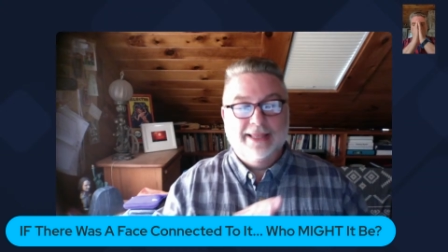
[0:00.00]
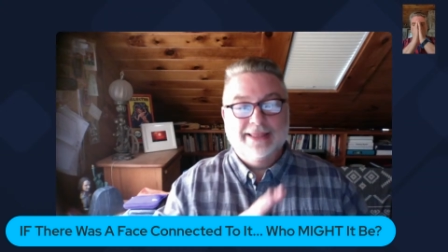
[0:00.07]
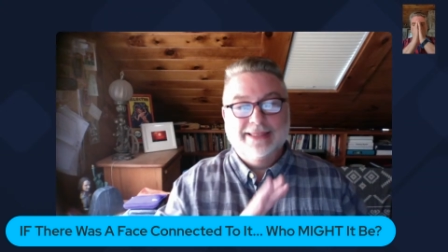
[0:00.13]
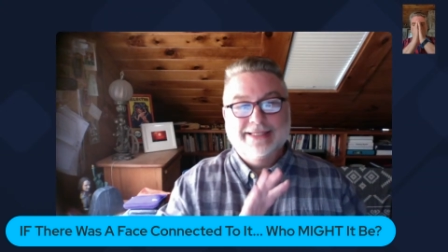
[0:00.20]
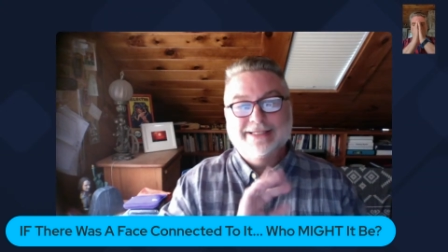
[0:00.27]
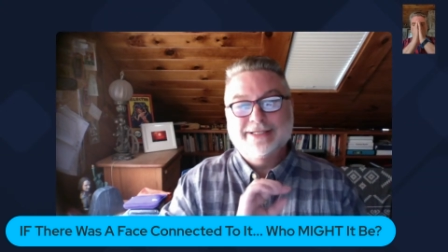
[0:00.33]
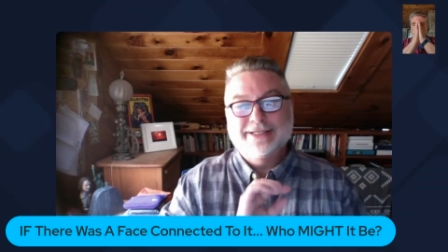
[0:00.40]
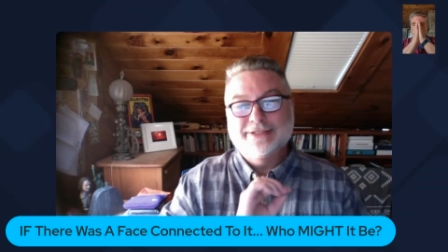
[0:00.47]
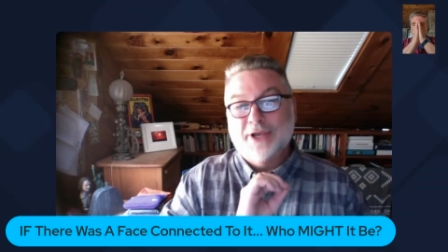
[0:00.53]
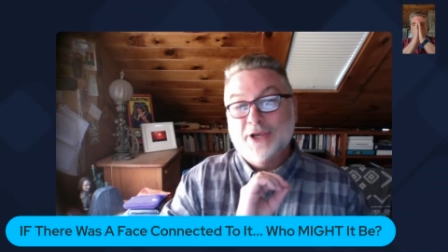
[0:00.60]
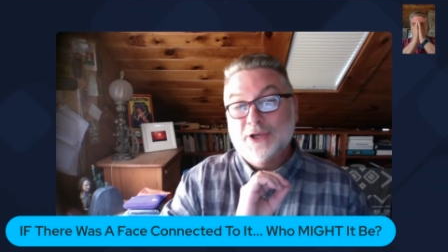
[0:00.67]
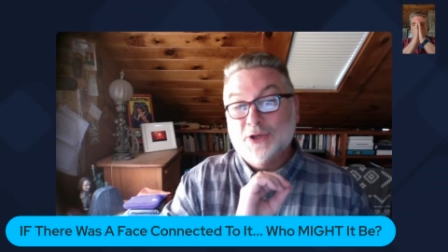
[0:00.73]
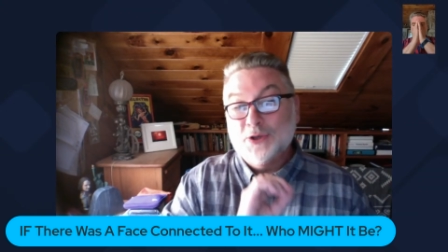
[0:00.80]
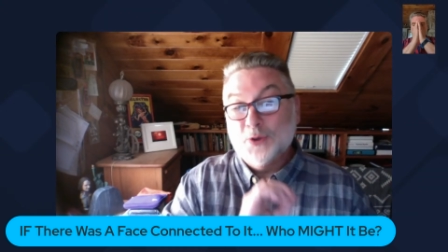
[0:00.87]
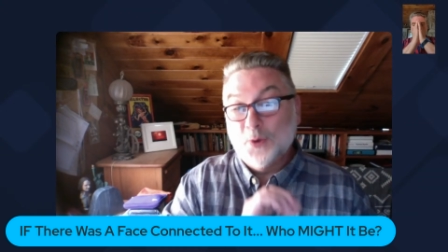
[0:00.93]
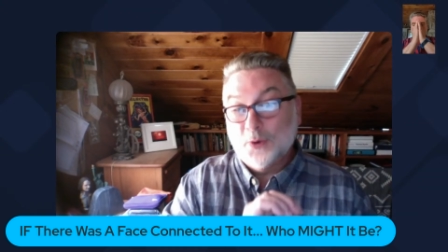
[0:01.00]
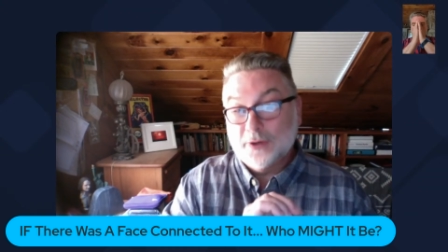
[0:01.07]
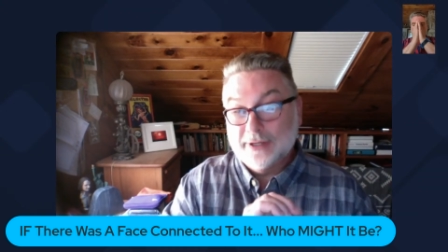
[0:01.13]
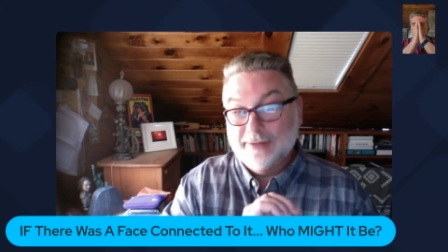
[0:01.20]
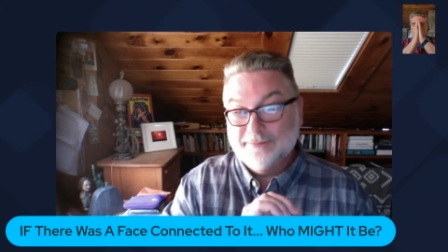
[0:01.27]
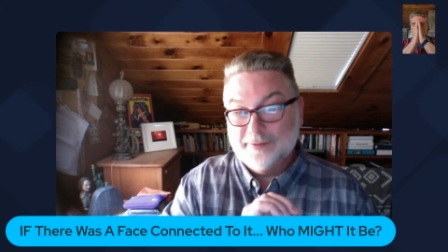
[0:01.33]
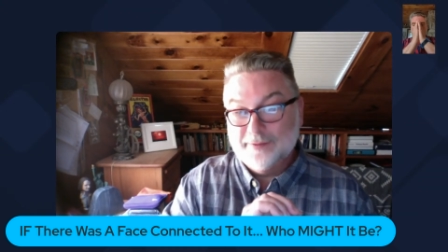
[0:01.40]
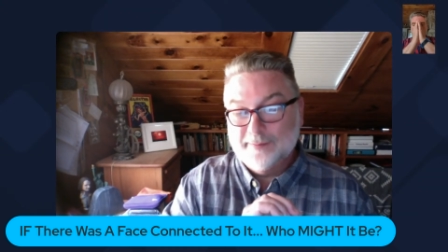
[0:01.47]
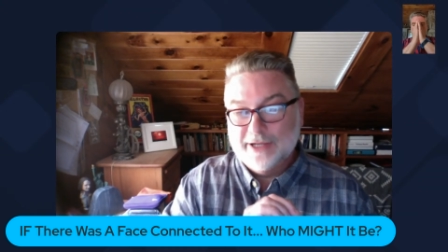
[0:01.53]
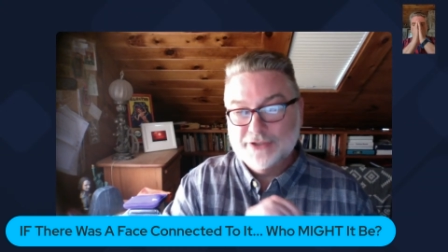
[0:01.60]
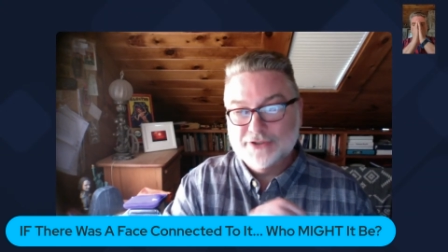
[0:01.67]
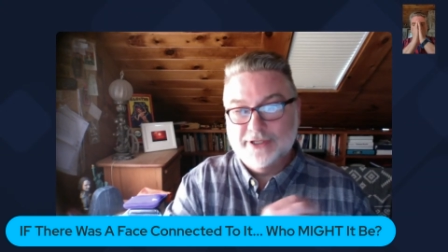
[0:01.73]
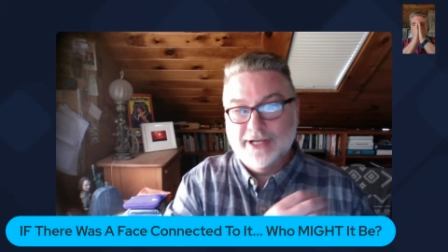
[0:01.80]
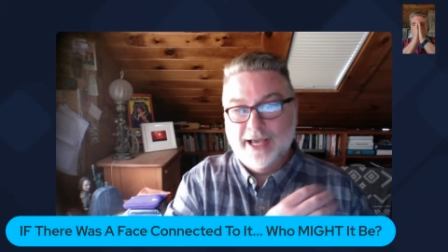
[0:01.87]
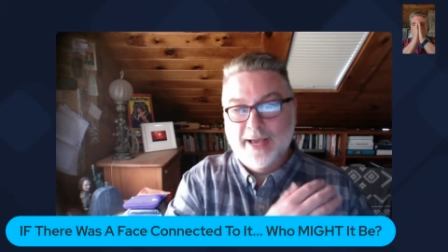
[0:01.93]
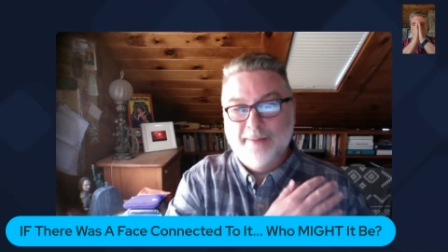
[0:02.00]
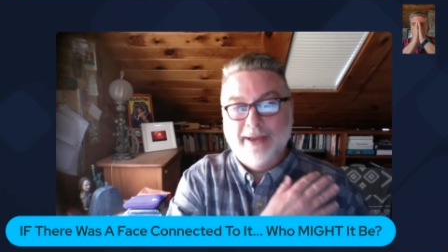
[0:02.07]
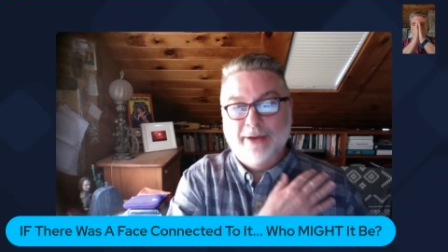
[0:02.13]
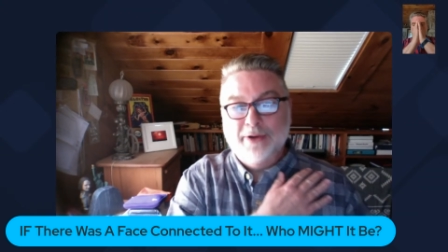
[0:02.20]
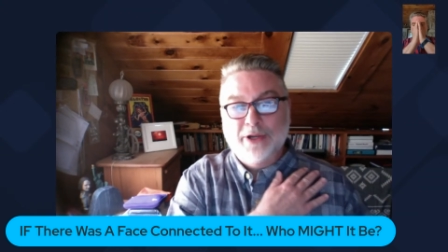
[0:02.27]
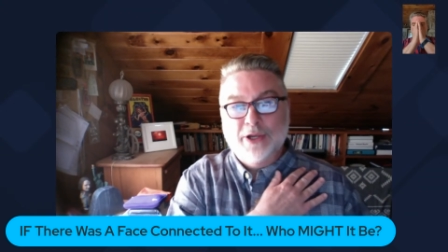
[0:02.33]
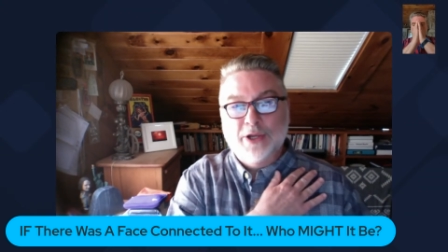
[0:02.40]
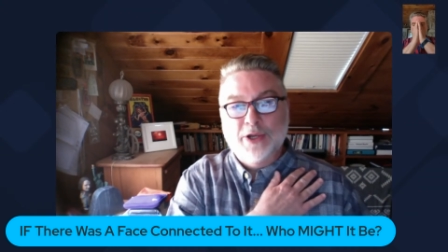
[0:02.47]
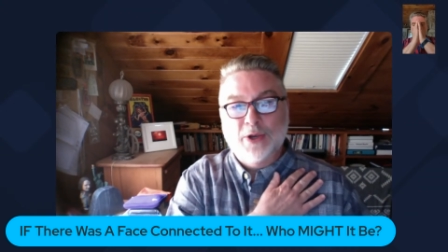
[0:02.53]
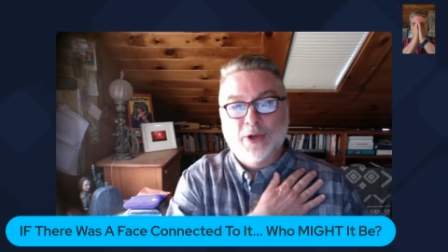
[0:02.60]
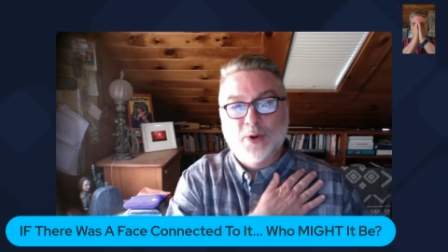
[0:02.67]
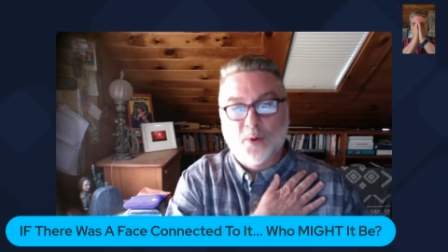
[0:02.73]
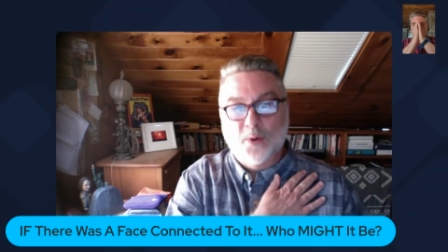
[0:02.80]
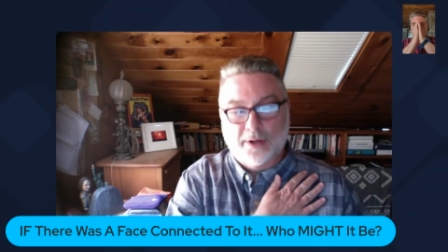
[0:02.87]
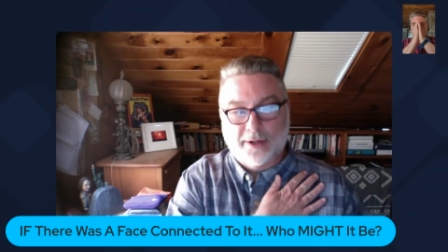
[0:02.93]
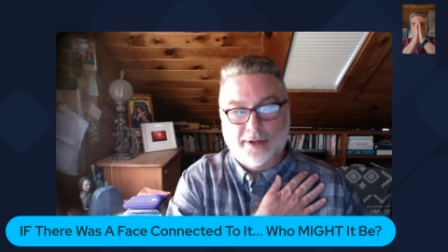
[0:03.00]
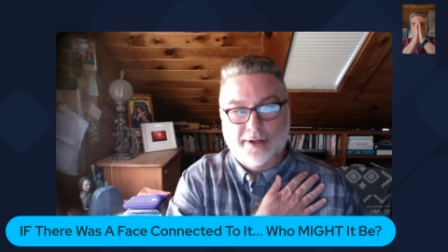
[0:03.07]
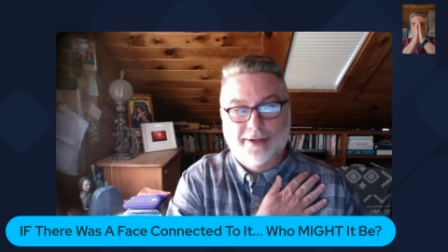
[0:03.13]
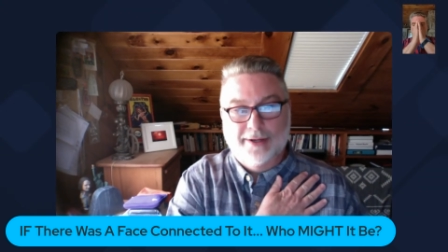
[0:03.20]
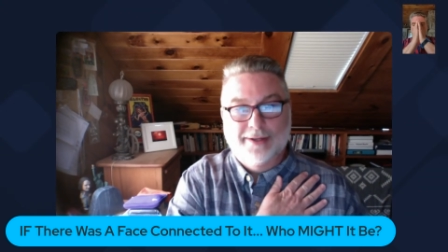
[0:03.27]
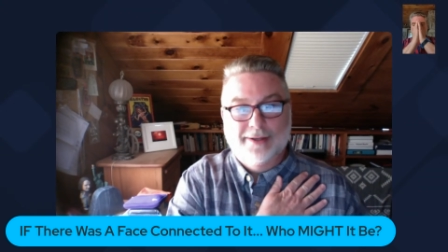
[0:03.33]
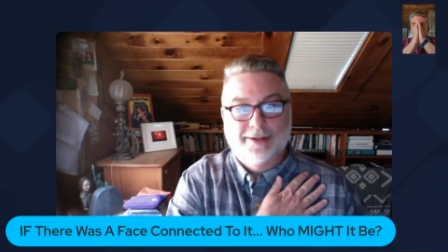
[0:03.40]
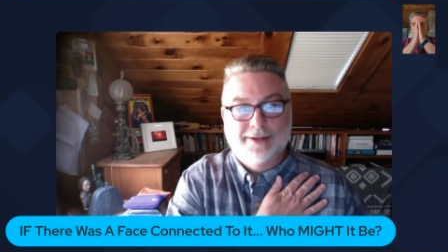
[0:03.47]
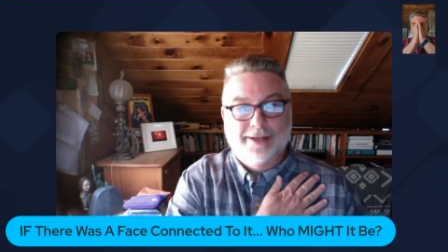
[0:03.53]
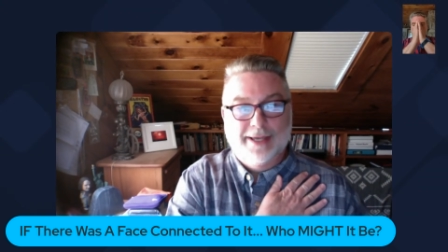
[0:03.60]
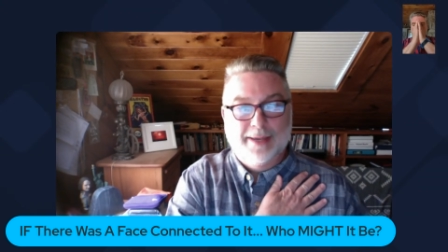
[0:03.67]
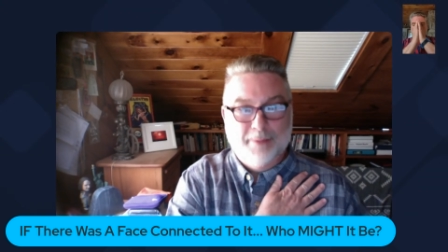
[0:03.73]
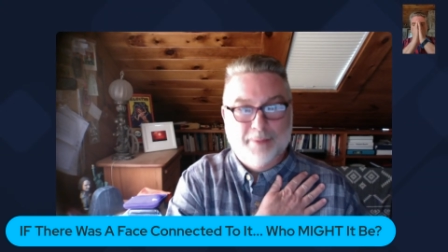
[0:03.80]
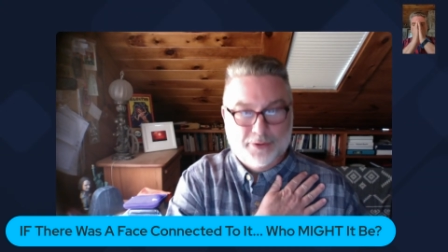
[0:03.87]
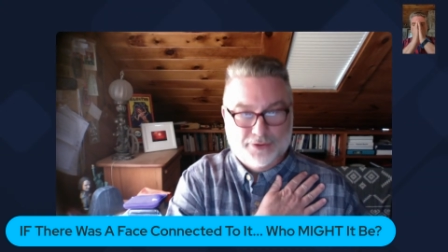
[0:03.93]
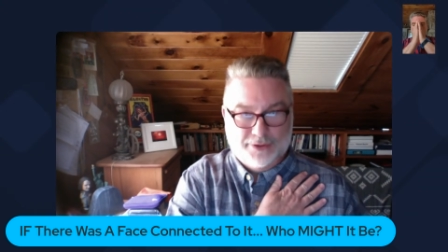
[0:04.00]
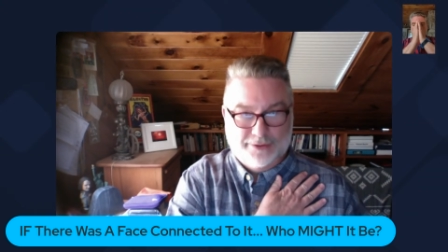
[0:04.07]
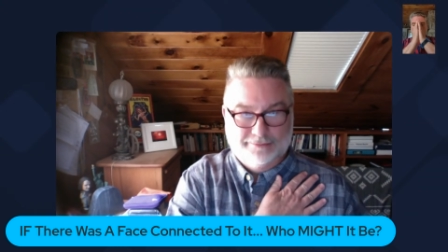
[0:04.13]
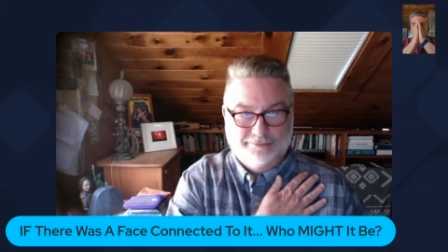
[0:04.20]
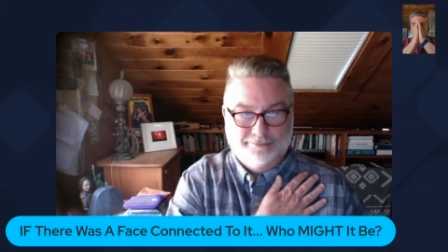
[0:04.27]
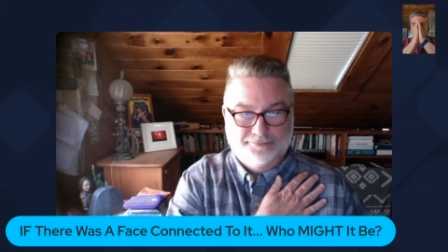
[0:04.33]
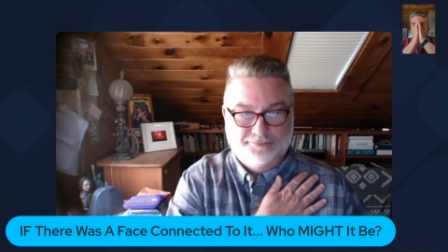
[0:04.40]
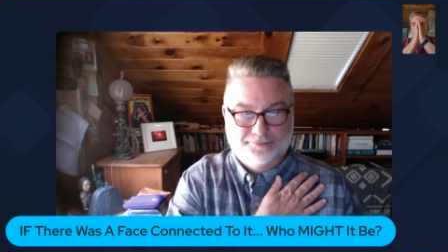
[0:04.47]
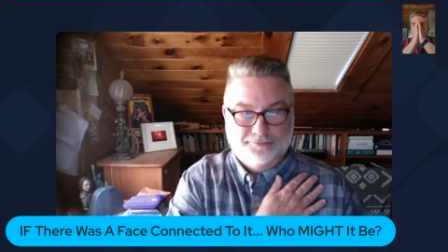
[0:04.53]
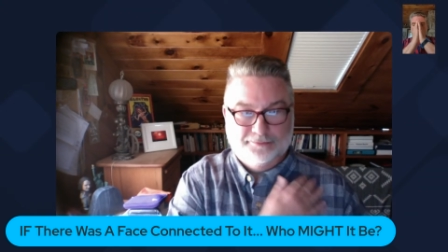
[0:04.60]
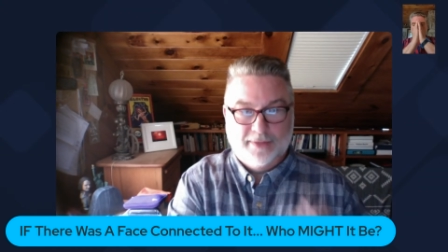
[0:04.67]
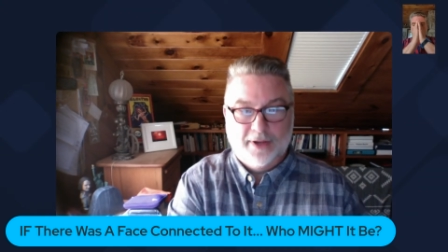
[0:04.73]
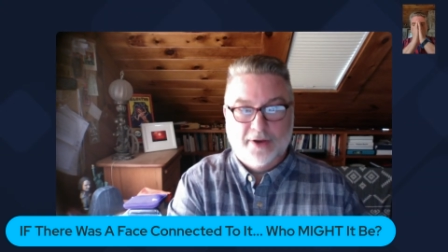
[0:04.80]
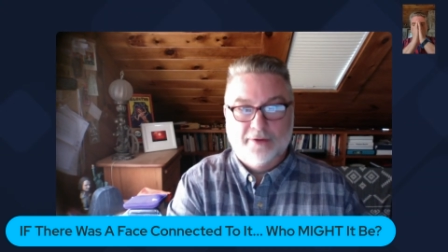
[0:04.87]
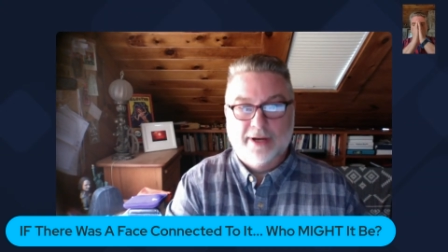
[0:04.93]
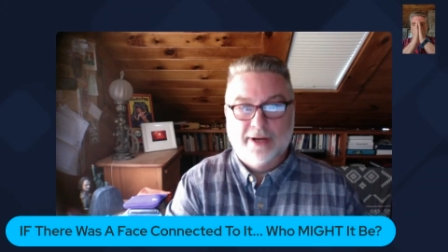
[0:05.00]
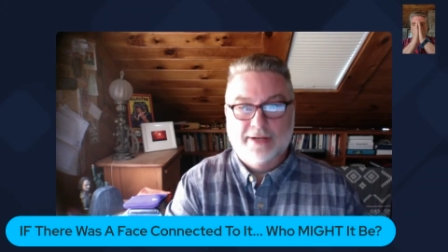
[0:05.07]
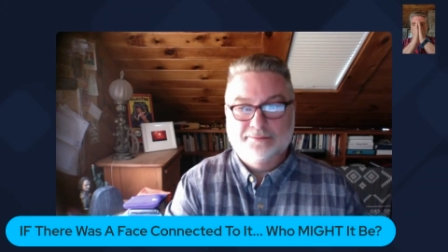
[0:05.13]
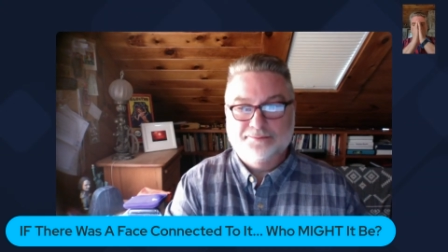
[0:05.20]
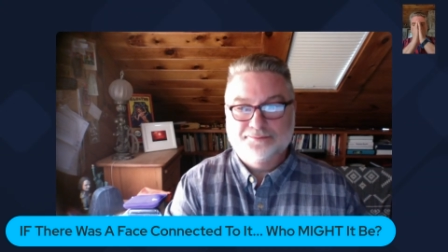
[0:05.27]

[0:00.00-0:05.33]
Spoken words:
This is your information about your emotion. All right?